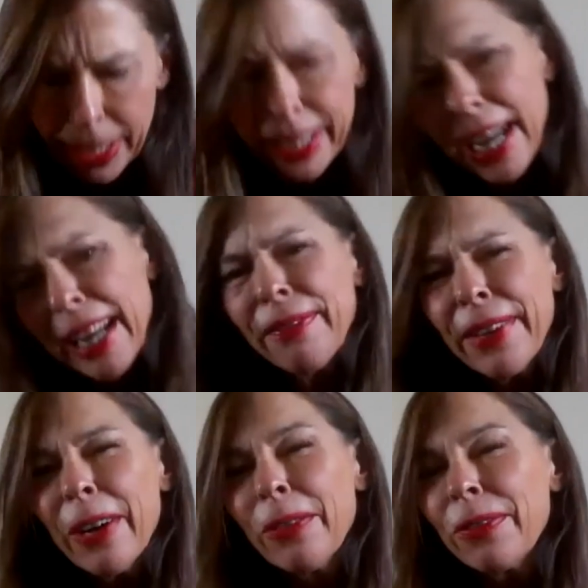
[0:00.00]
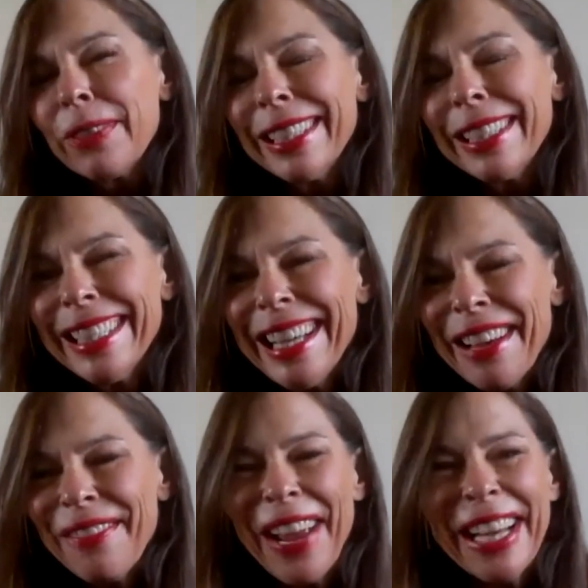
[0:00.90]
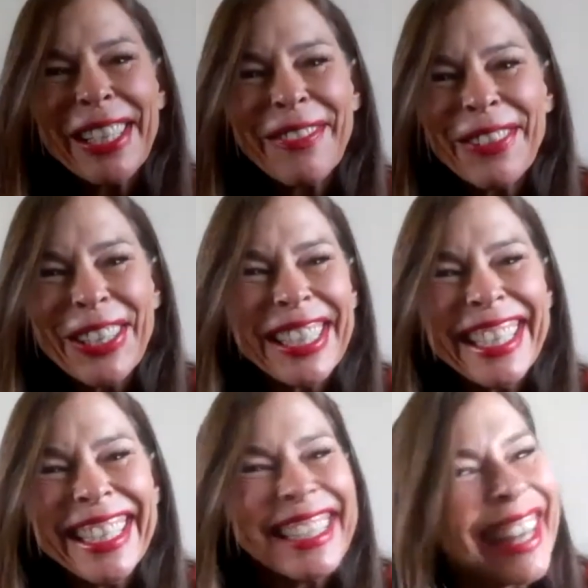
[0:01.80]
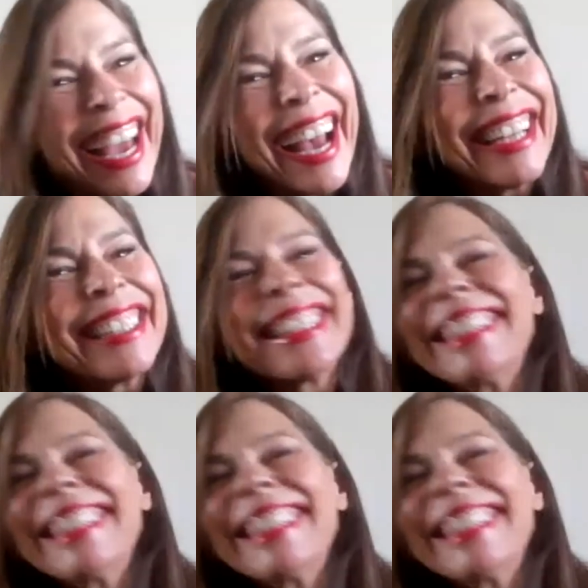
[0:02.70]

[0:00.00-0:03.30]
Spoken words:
kind of fell face first into that.